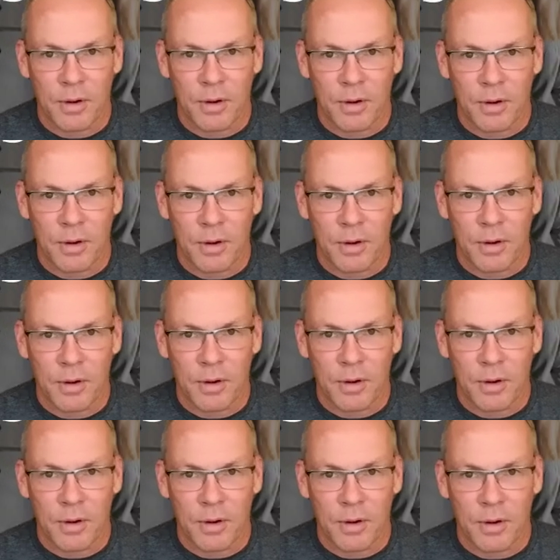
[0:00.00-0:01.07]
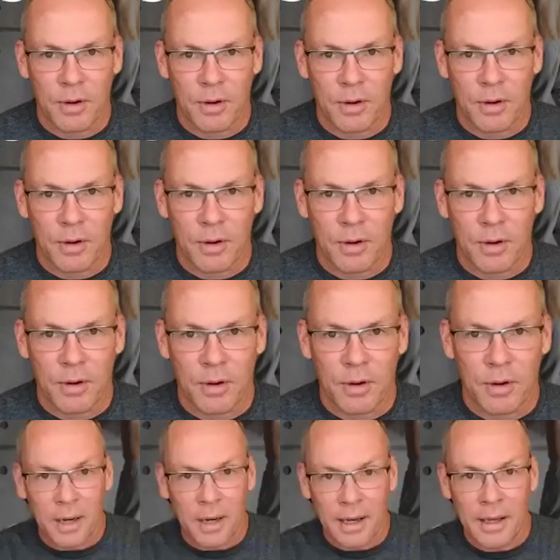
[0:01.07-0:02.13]
Stress score, sleep information, don't know
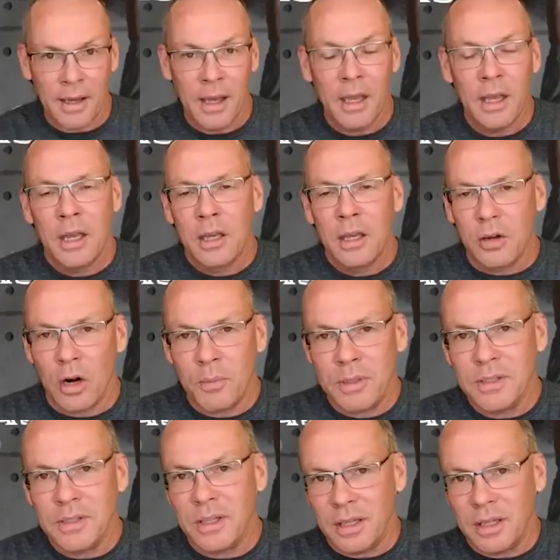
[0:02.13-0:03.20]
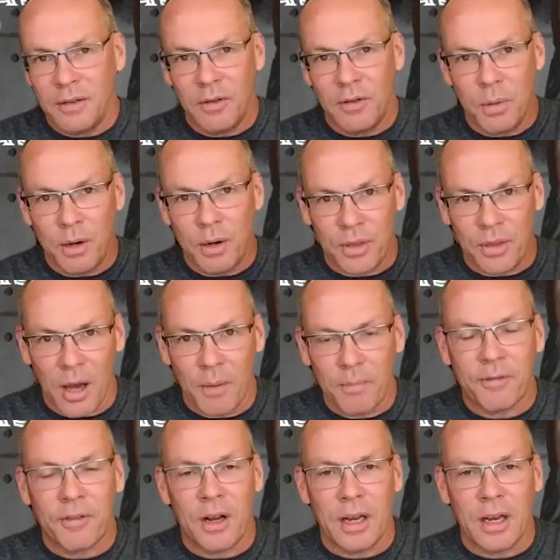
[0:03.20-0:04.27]
what to buy. Garmin's going to give you both the
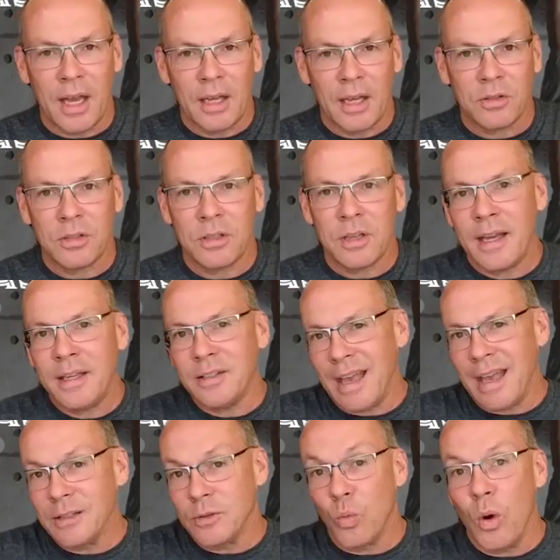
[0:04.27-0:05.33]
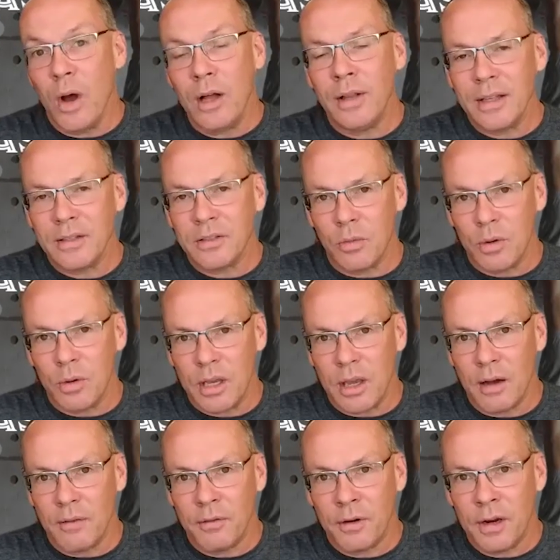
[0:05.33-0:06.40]
upfront exercise as well as
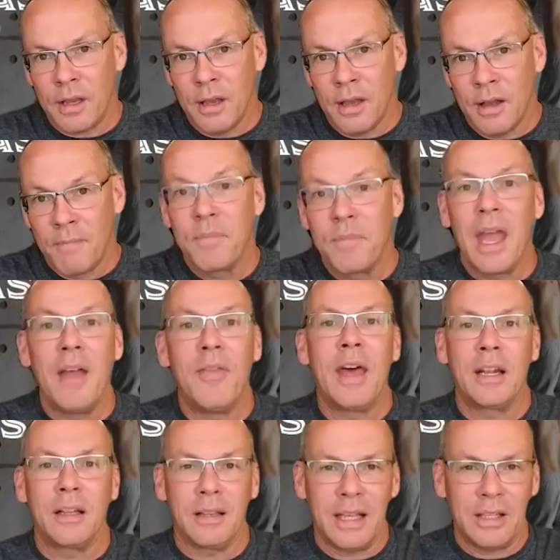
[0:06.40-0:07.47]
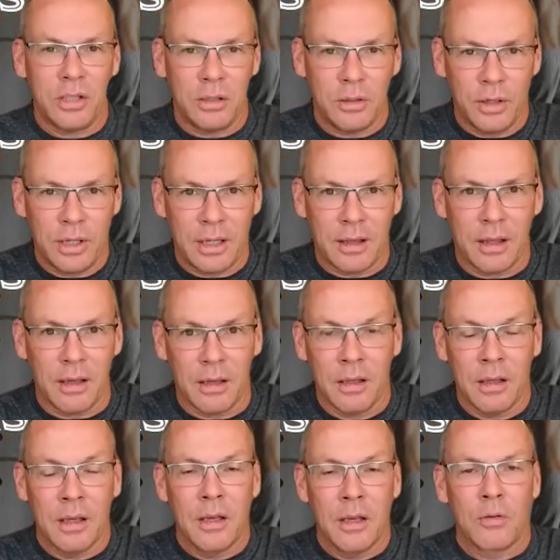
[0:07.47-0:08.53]
the recovery. And then it lets you look
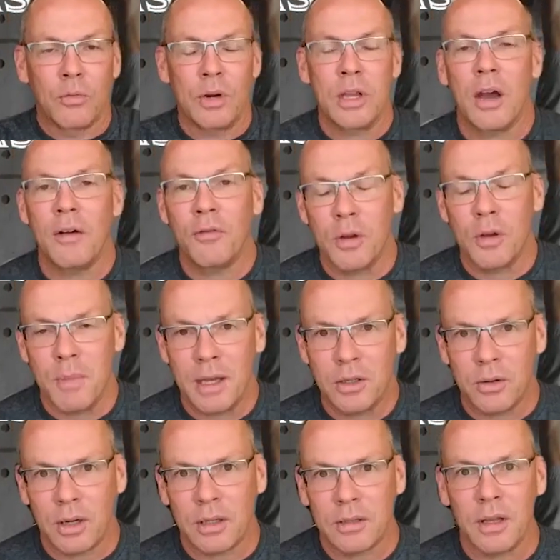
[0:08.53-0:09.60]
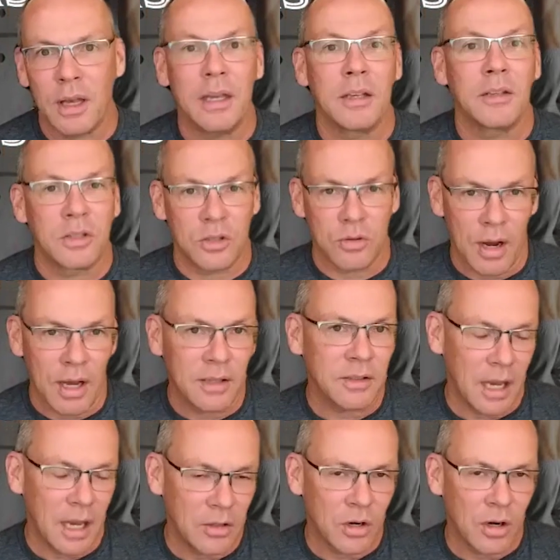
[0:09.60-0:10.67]
at the recovery metrics like
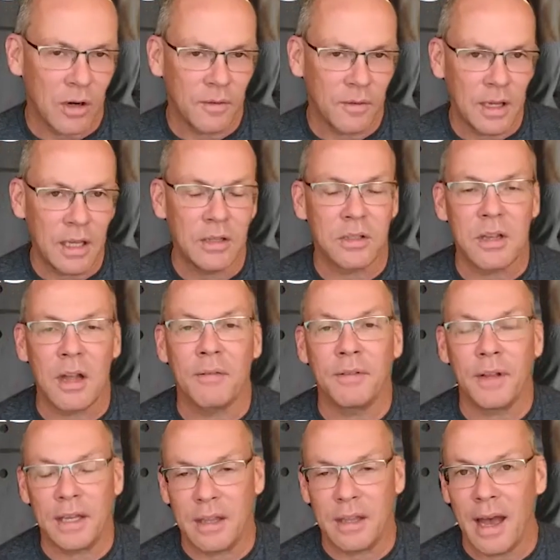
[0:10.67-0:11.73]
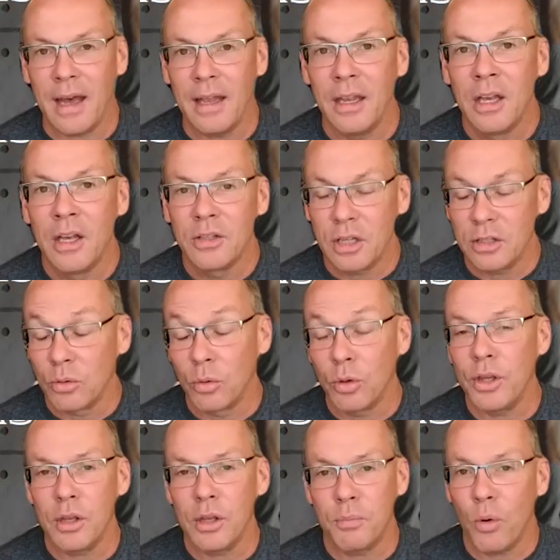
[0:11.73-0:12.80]
stress, HRV, and stuff like that. So it's
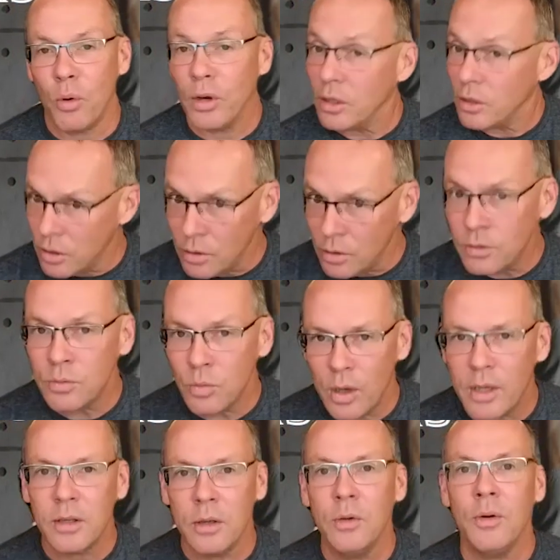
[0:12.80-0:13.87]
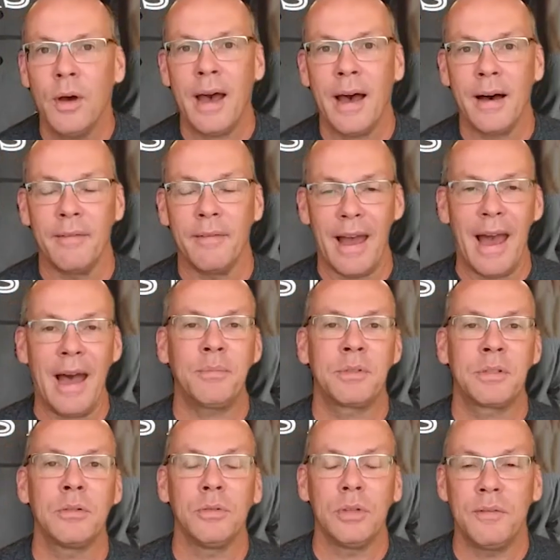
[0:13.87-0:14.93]
a really good point. Use what you have,
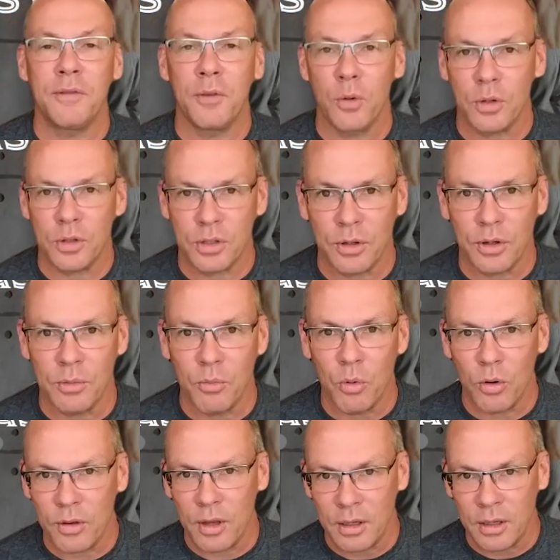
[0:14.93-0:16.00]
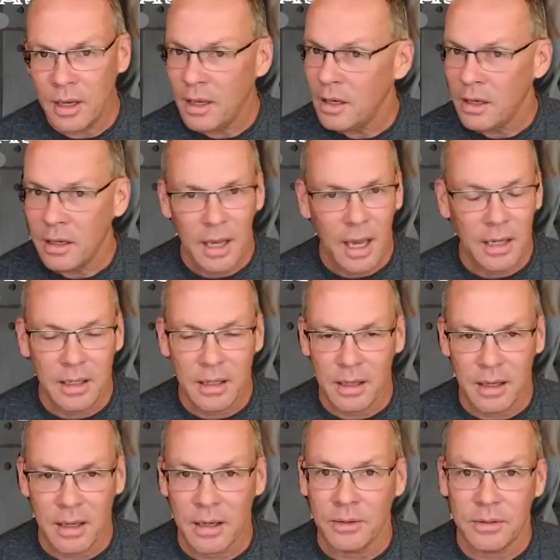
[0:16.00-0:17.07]
absolutely, for sure, more than
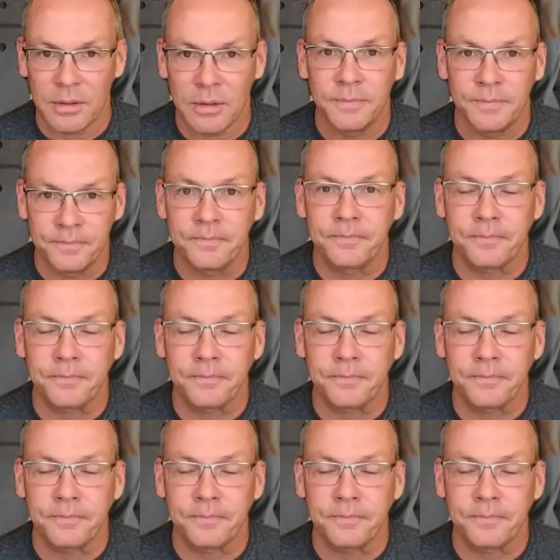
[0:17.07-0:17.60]
anything else.